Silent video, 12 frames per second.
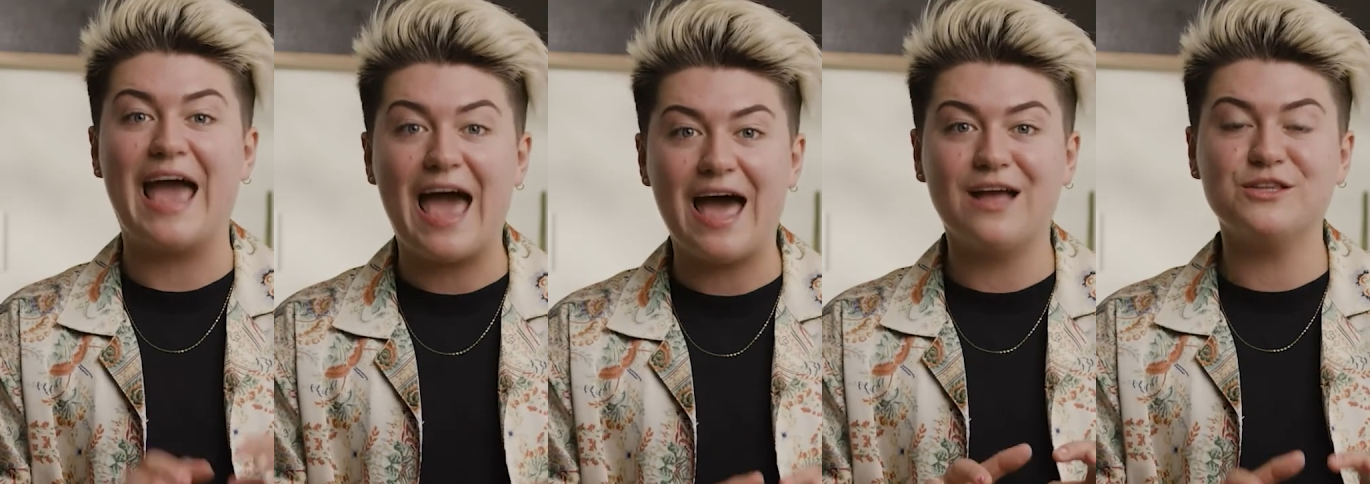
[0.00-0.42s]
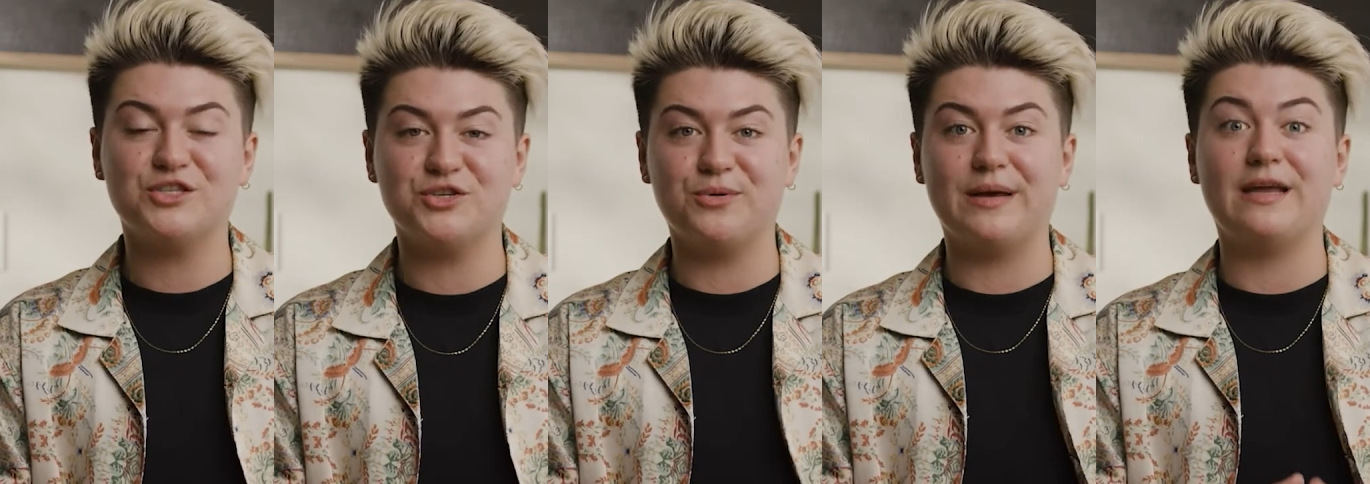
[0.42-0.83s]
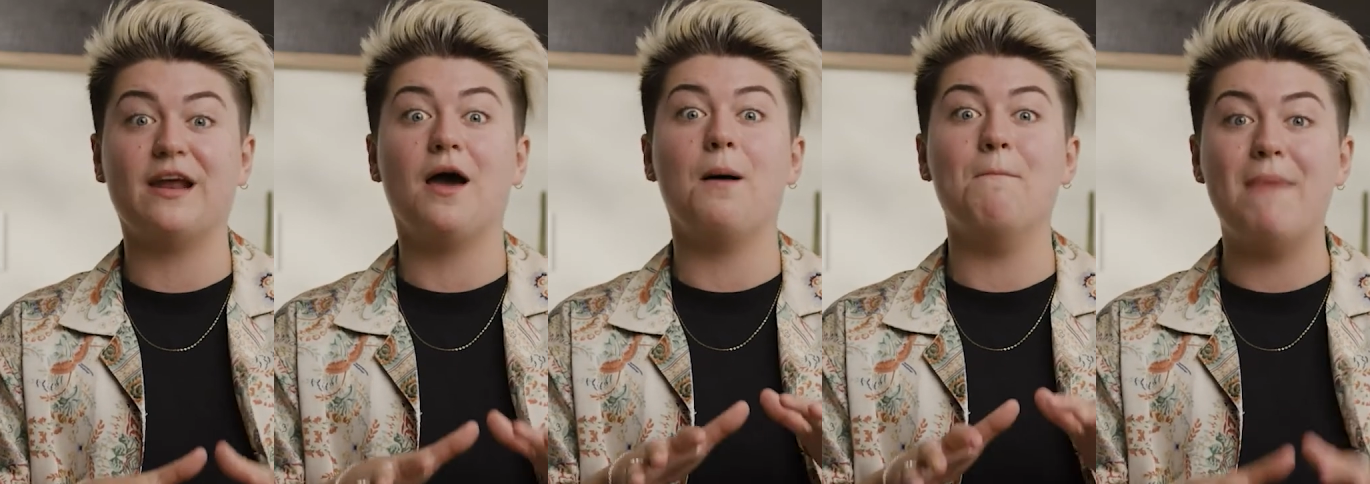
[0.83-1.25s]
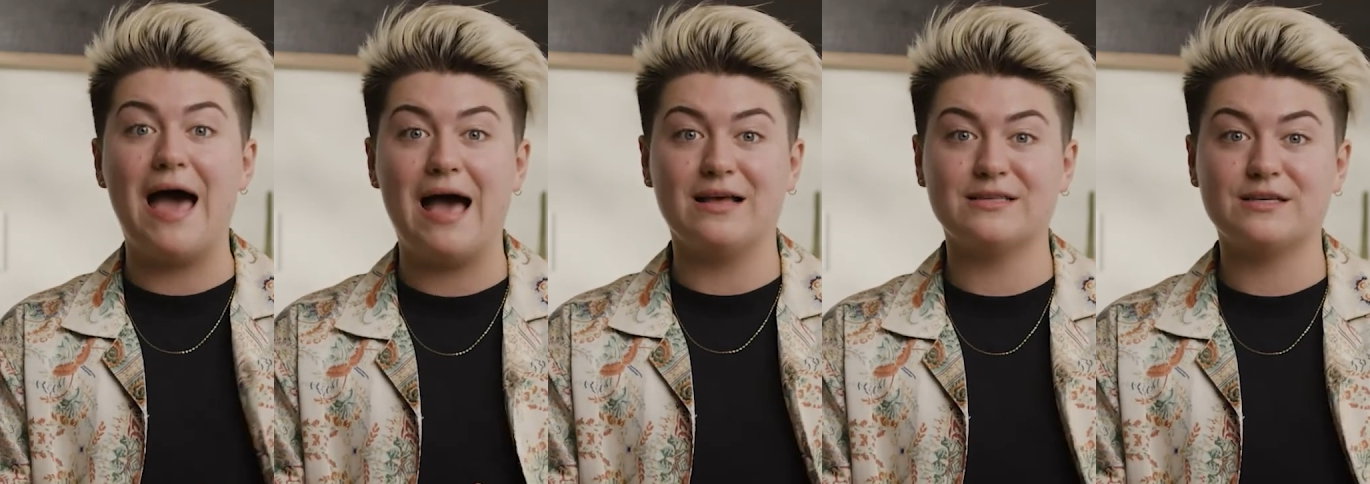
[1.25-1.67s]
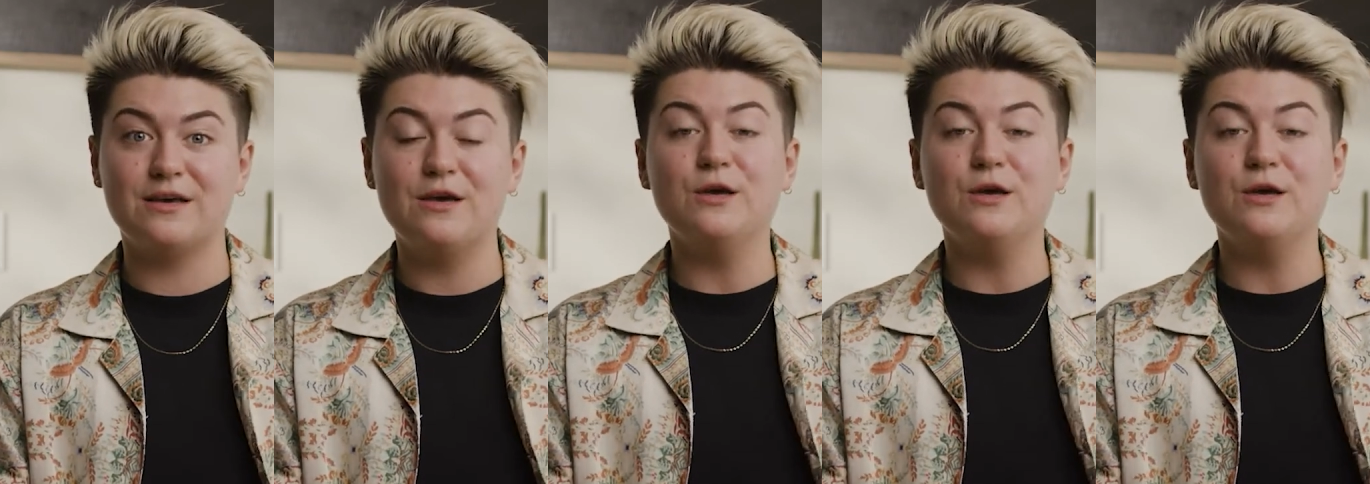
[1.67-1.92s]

add to it a mask.